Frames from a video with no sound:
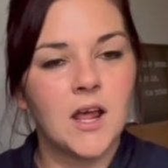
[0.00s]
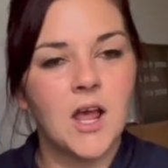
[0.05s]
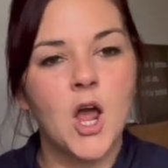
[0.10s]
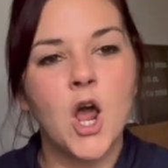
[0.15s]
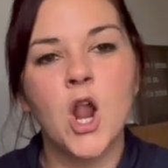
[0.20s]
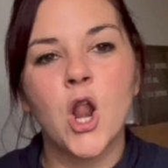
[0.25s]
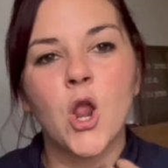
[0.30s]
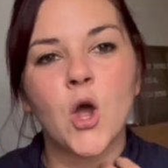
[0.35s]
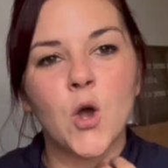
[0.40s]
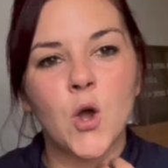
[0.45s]

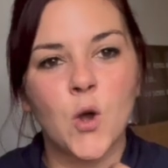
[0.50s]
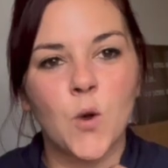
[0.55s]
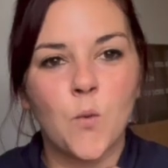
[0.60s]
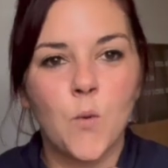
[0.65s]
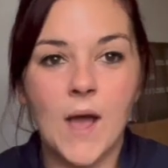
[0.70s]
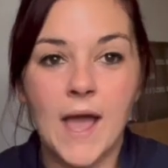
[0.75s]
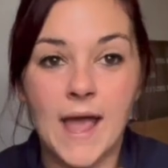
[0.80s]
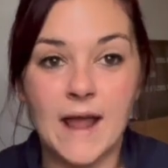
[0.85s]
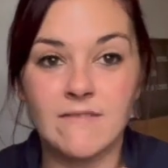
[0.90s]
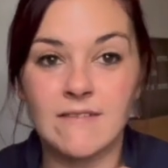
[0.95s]
a longer
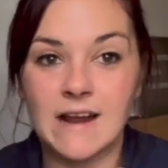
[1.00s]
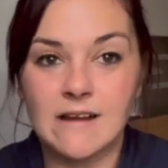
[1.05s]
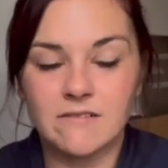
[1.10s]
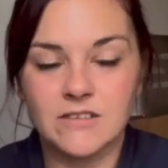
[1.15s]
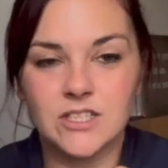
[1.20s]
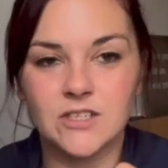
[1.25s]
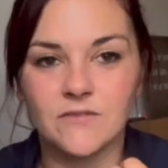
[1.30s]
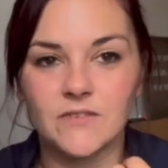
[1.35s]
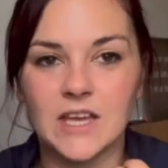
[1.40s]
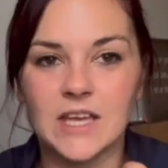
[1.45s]
wear
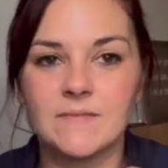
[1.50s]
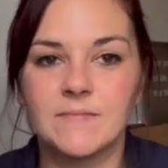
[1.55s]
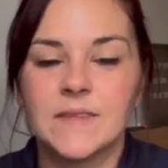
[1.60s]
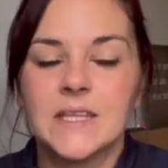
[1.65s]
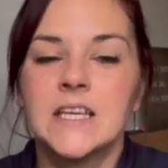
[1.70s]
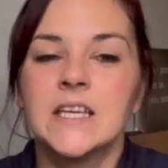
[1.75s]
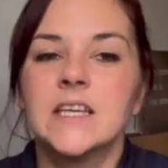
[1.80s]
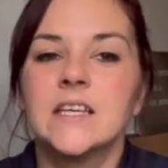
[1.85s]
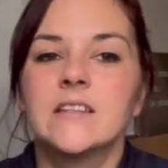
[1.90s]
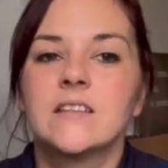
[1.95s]
out of it.
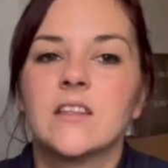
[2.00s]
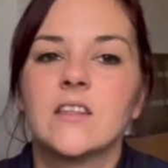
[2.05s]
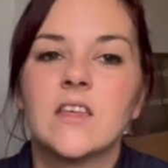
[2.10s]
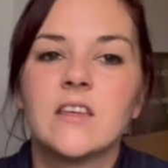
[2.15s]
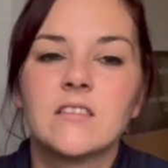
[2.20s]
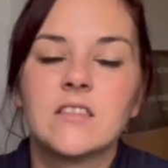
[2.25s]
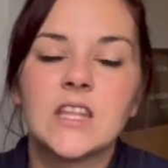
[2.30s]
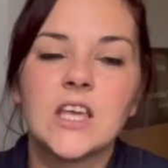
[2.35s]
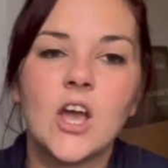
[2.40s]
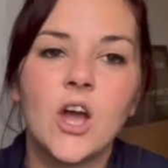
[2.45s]
So
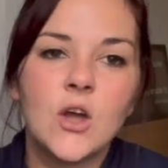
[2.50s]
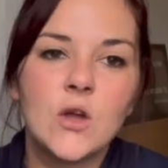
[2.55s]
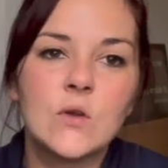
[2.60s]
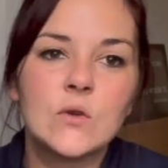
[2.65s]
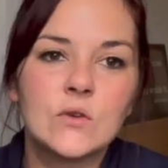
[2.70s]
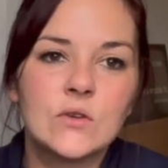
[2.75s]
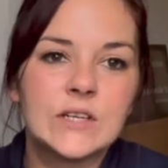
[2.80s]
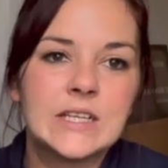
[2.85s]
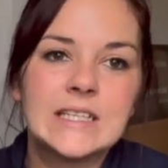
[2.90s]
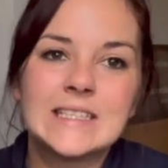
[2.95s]
that's the
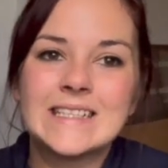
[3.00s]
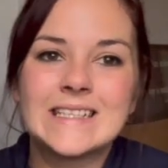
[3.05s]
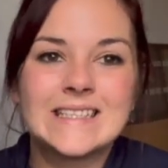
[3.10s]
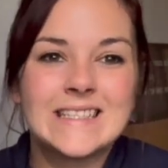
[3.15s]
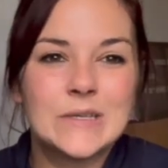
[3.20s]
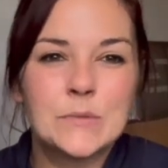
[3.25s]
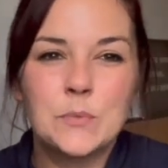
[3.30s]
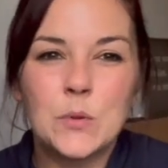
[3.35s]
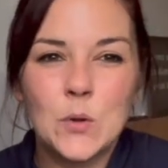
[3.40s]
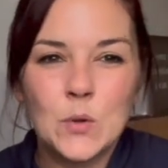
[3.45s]
only
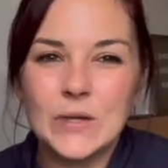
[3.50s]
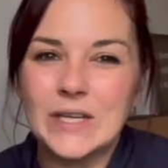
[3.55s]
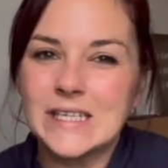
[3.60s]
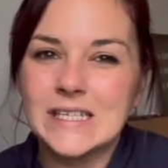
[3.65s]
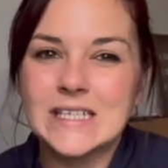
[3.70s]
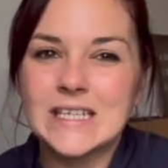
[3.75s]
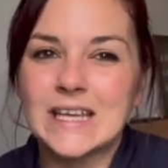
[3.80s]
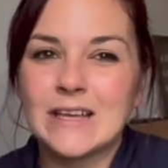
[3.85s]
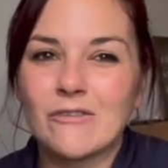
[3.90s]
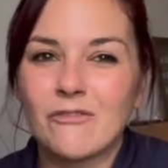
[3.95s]

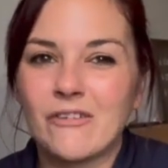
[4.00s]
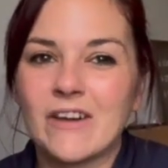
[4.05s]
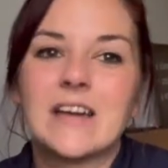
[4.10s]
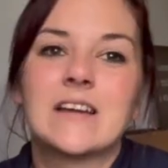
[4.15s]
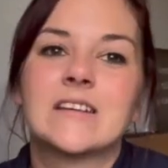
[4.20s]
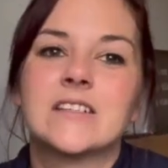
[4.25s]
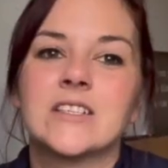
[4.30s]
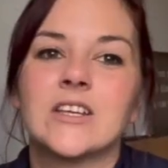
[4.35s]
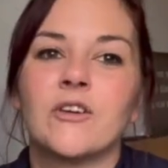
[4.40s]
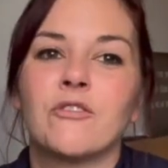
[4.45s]
disappointing
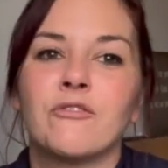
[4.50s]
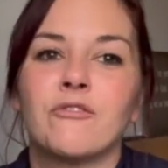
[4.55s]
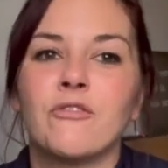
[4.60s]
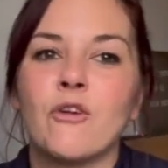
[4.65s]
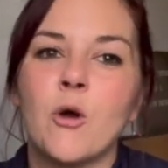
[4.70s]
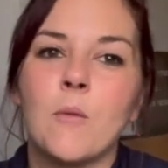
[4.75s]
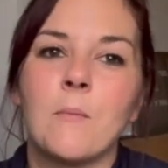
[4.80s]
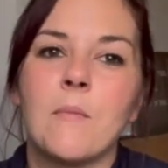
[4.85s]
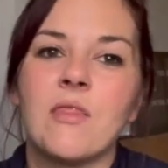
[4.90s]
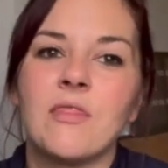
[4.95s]
factor
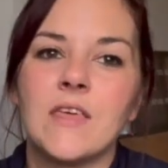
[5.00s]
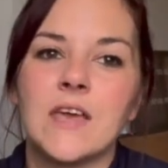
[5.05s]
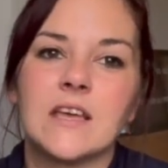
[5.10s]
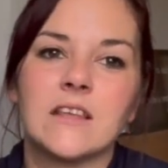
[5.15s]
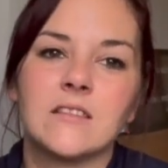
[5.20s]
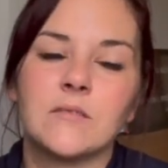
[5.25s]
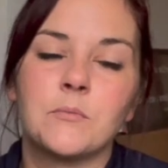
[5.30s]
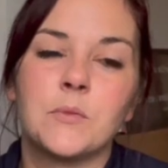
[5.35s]
from this.